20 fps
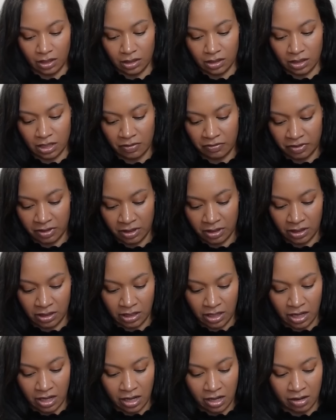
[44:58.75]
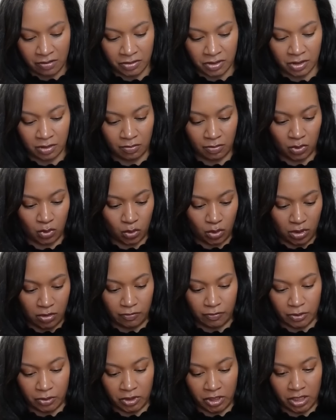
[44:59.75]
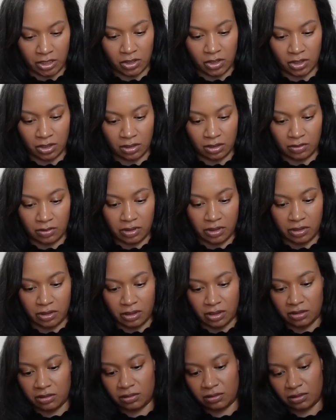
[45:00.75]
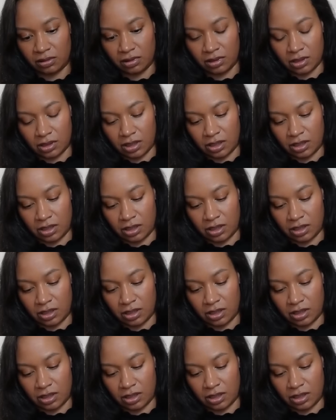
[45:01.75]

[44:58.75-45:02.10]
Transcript: Definitely need to have some sort of rotation going on because